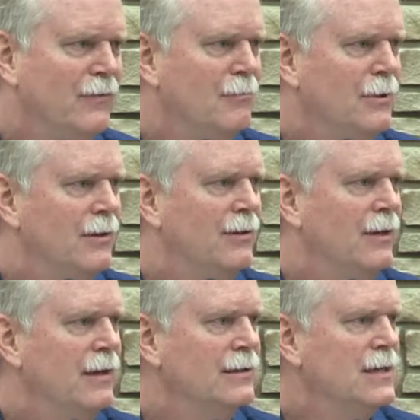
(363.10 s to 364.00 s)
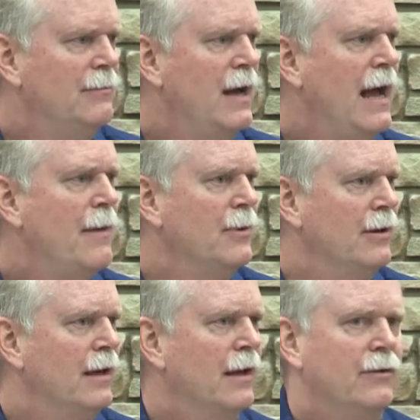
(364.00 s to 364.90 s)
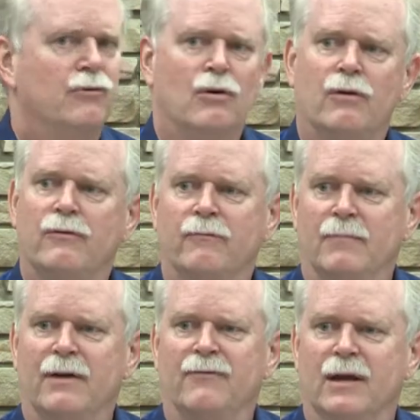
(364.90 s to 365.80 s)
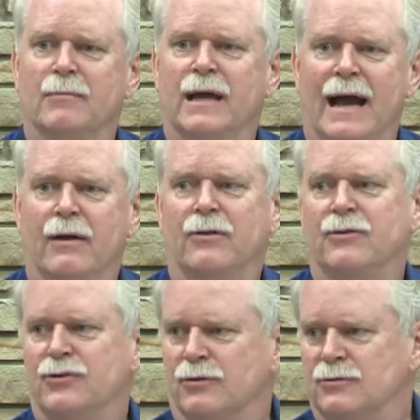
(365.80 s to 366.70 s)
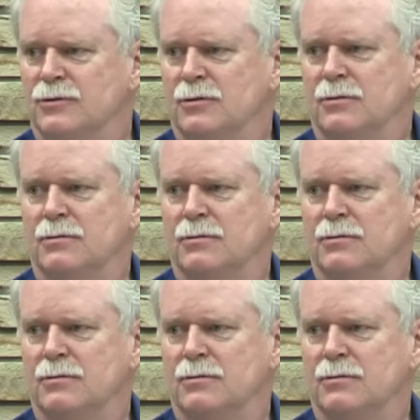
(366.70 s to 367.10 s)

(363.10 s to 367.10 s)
it, but something happened, and it drove my family out of the church.